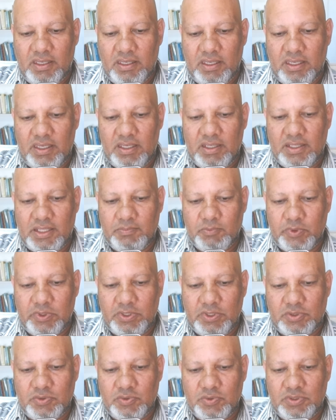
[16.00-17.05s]
And I'm going
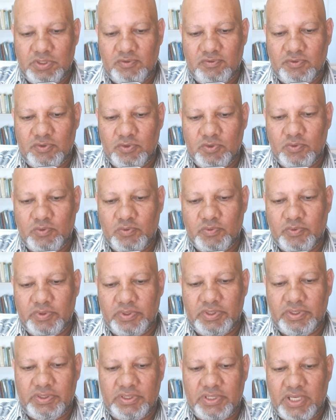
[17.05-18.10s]
to give you
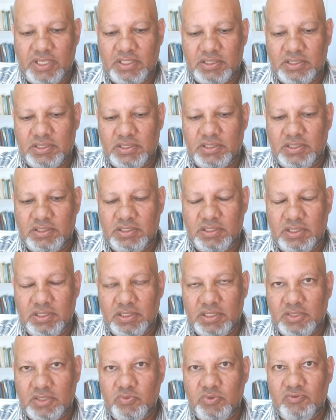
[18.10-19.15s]
that thing
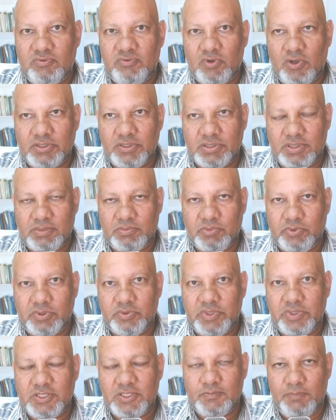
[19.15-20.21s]
that we've lost. I'm going
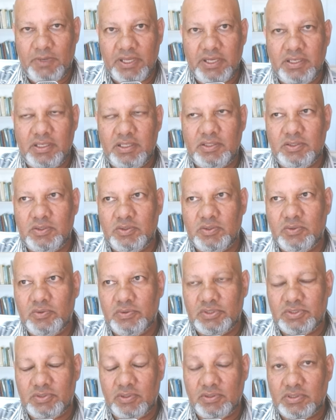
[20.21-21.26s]
to explain it to you.
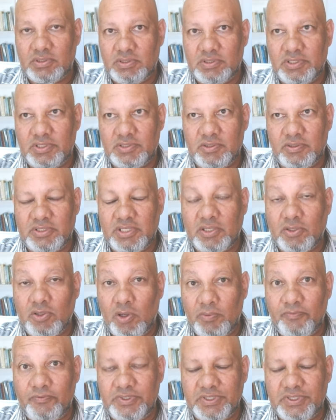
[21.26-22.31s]
It's not that
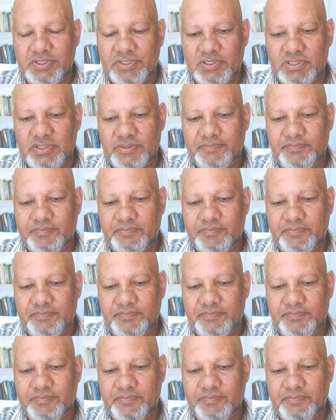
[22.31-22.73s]
obvious.